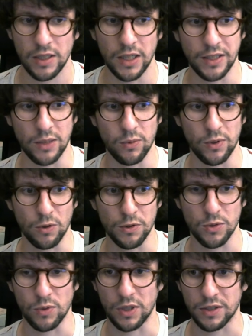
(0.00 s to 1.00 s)
And then we
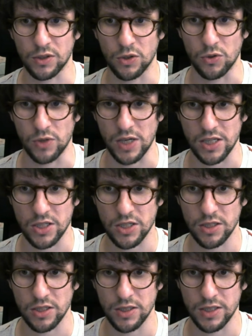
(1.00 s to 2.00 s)
also want
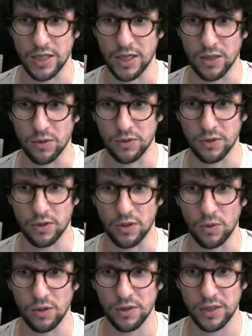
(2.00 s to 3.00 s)
crash sound
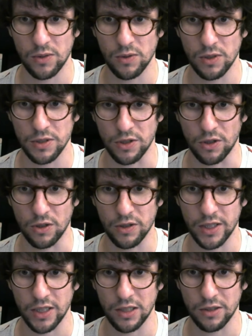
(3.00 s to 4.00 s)
equals
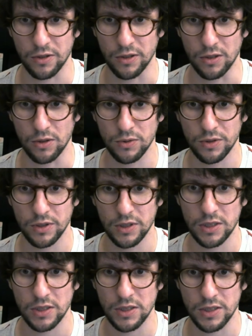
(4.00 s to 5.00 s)
rl.load
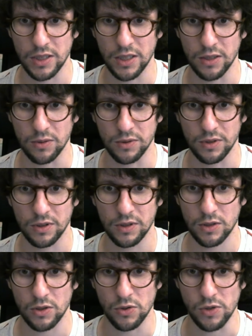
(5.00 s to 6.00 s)
sound
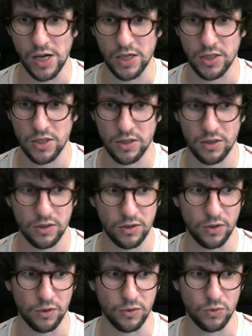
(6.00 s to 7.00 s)

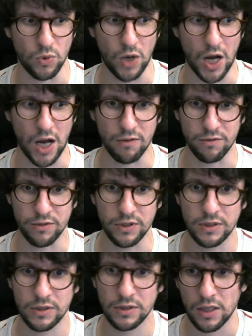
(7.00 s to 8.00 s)
crash.wav.
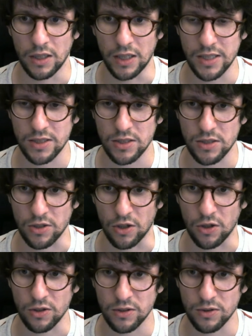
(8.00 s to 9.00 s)
Let's
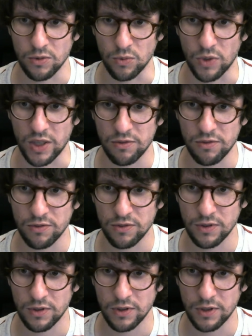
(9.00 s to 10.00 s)
start with
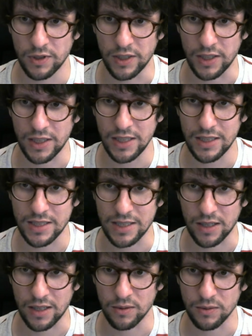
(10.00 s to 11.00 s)
the eat
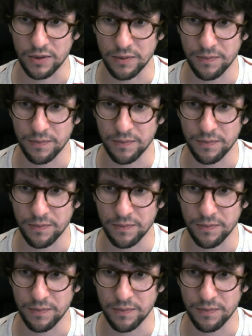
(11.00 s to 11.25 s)
sound.